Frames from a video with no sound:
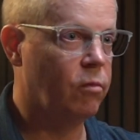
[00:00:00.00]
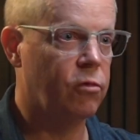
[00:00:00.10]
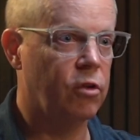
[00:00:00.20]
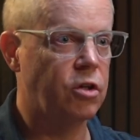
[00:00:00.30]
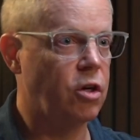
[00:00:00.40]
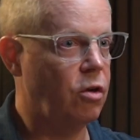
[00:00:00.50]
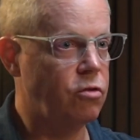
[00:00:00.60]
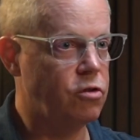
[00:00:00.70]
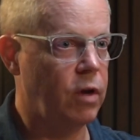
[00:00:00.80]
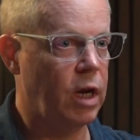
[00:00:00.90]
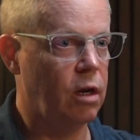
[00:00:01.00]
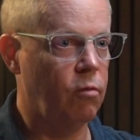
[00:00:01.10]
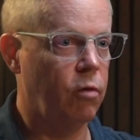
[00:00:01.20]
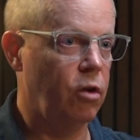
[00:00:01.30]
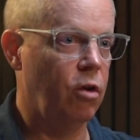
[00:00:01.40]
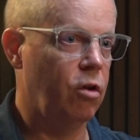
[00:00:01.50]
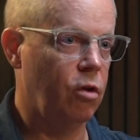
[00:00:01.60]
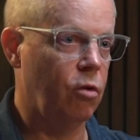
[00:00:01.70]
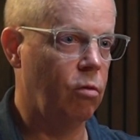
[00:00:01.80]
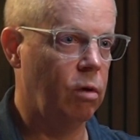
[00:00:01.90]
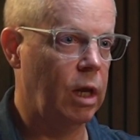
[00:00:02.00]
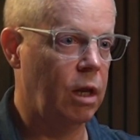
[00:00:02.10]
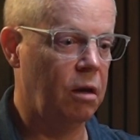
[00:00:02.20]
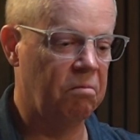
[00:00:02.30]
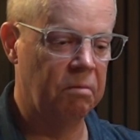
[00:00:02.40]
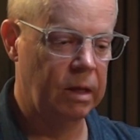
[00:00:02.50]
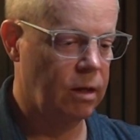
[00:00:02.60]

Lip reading: such a huge fan of what you do and